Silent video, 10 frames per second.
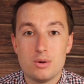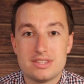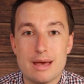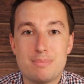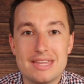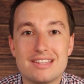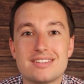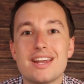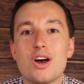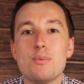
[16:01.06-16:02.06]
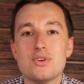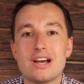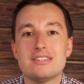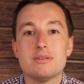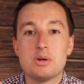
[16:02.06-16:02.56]
With that being said, I hope you
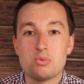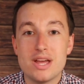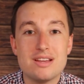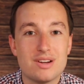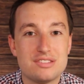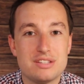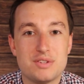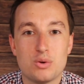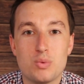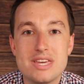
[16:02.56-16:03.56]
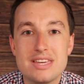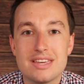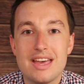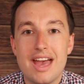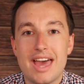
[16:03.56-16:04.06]
guys have a great rest of your week,
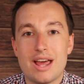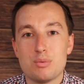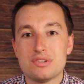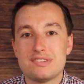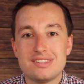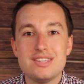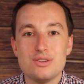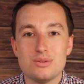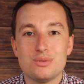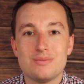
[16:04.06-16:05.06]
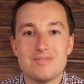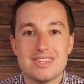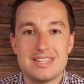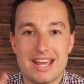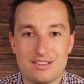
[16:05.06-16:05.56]
and I will see you in
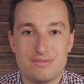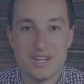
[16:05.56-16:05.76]
the next